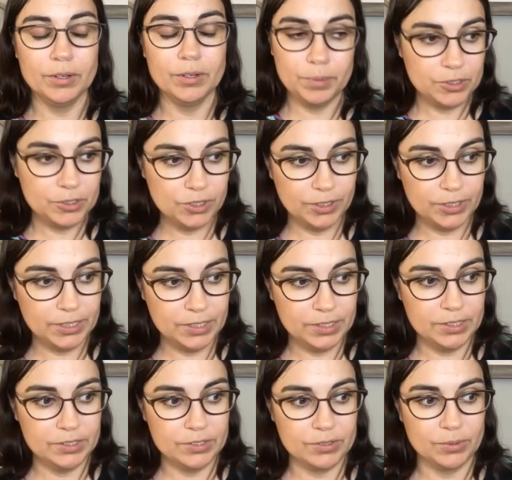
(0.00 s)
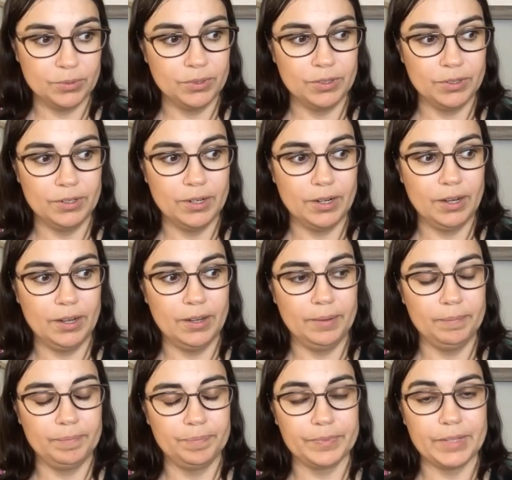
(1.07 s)
urban turkeys or
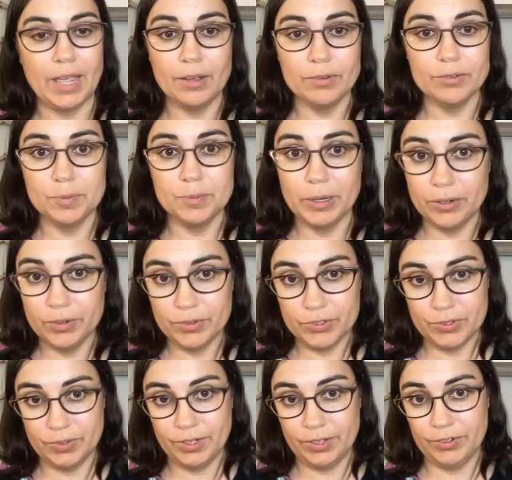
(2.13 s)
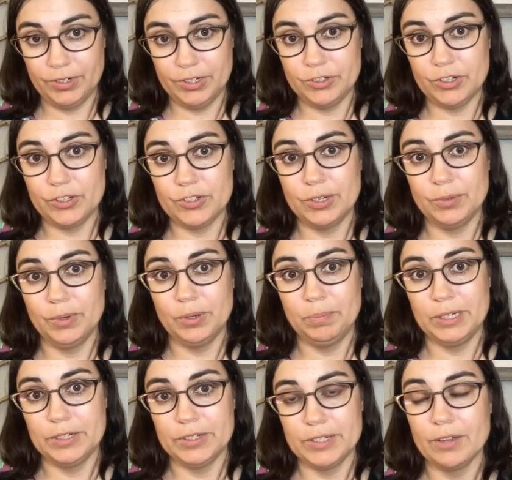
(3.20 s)
um, house sparrows are another interesting one
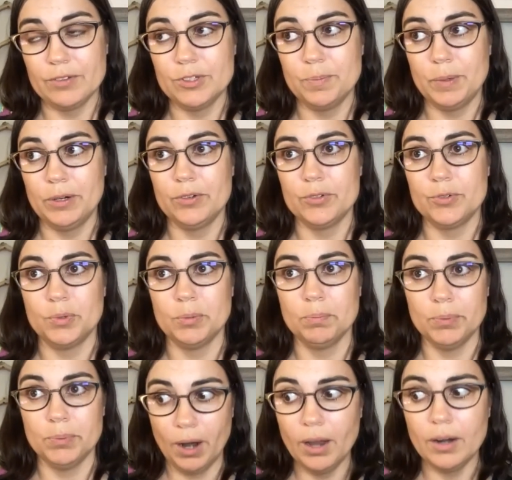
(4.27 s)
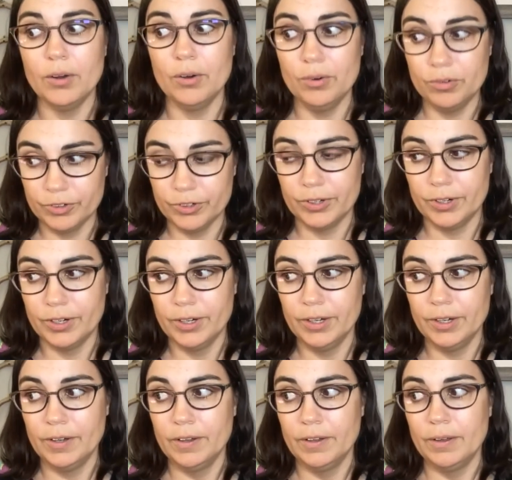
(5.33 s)
because house sparrows were brought over
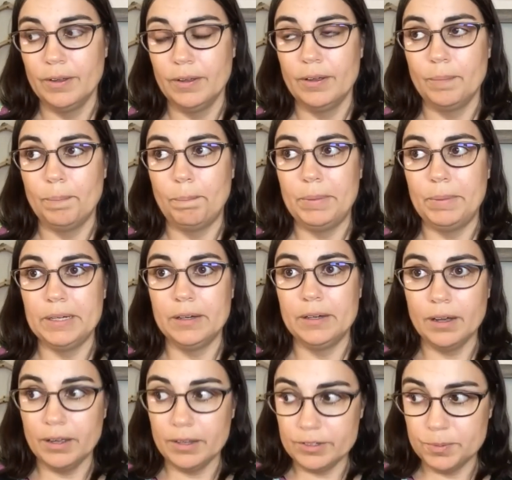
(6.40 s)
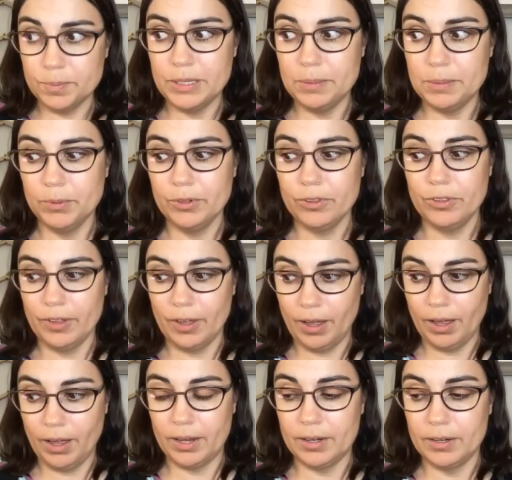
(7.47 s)
because people
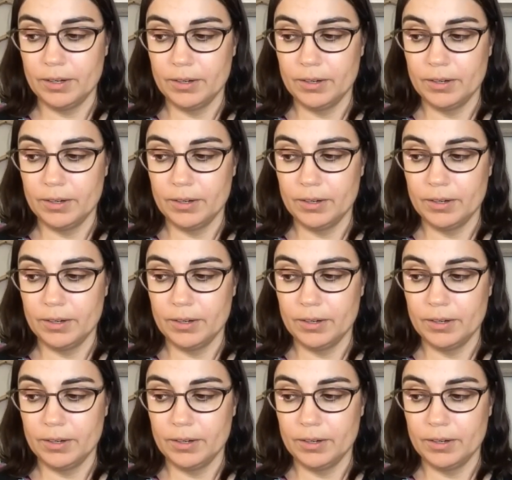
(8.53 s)
thought,